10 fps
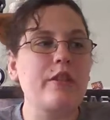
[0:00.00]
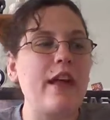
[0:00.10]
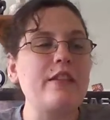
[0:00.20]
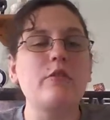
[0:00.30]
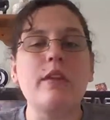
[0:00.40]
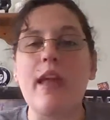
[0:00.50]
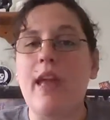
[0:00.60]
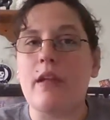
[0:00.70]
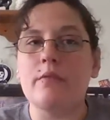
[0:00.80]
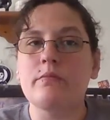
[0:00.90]
that's
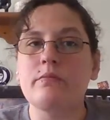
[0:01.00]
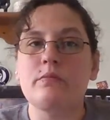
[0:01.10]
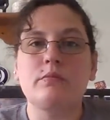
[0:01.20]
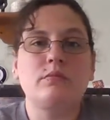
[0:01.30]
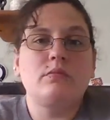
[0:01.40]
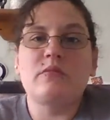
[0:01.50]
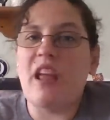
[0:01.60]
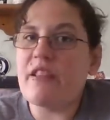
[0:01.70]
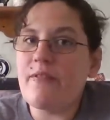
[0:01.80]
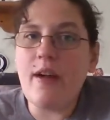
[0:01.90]
okay.
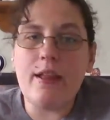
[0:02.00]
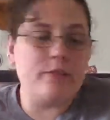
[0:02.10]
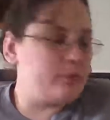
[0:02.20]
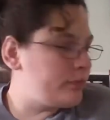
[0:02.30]
That's fine.